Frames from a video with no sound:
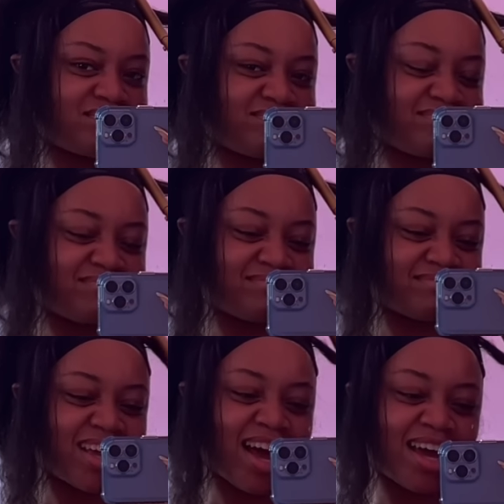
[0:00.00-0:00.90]
she
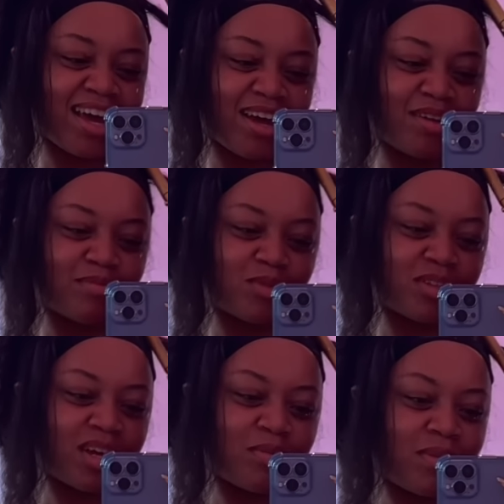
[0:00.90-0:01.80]
don't I she
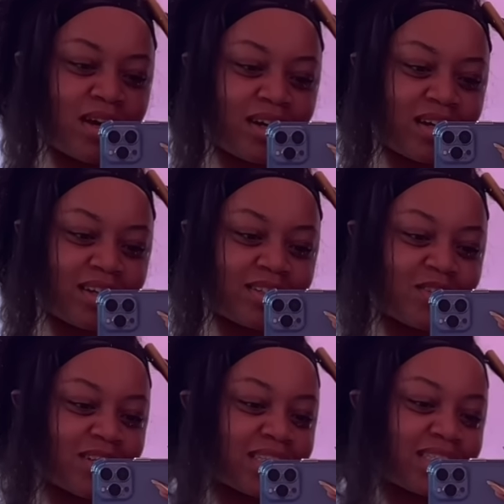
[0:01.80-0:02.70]

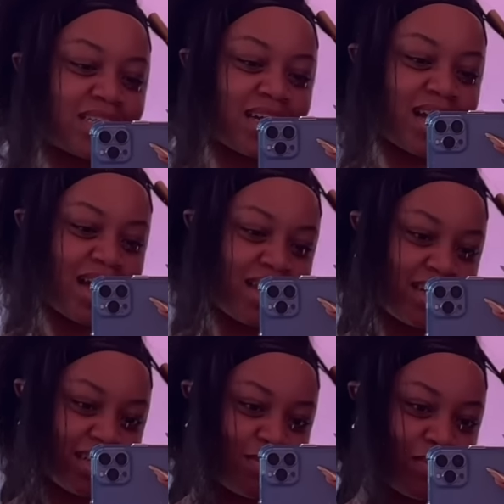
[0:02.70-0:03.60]
just like she's I
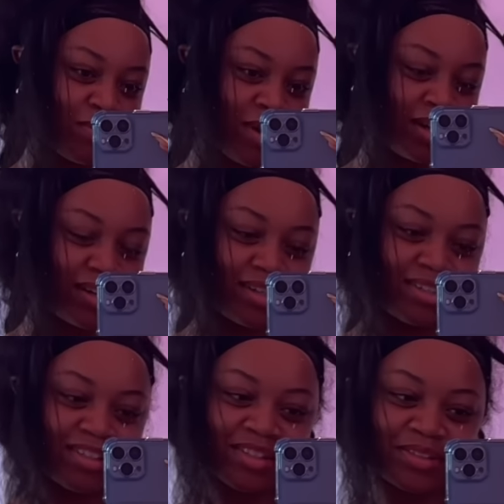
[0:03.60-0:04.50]
am
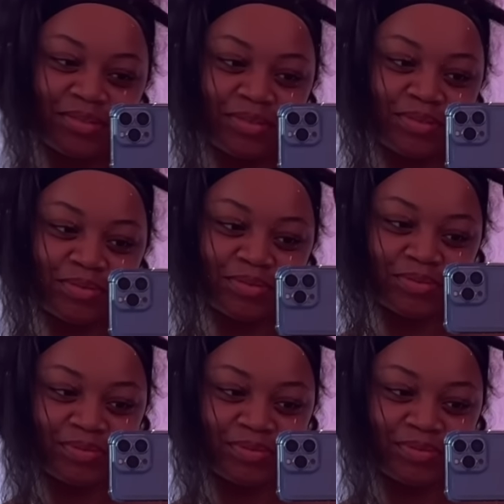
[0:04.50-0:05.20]
fun like Jackie